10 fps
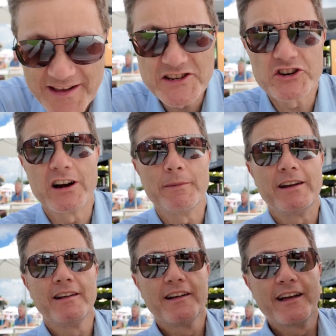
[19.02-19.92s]
this
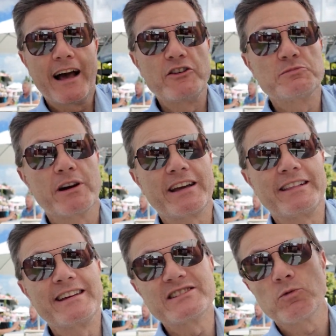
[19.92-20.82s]
tournament. I always bring
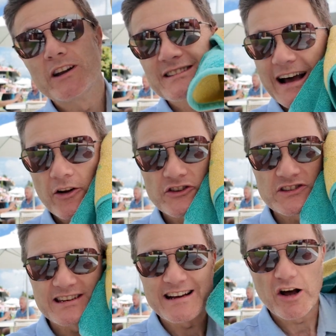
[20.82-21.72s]
at least one towel
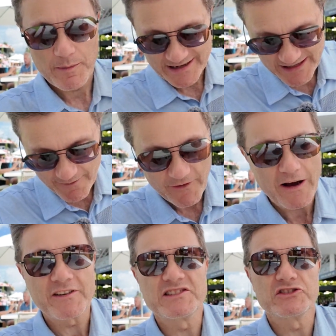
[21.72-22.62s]
just to towel myself
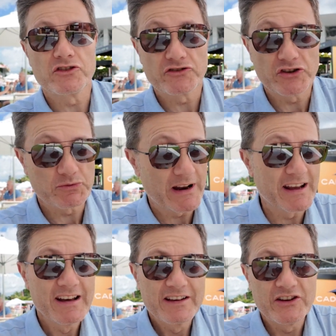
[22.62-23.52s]
off because it's usually so sweaty.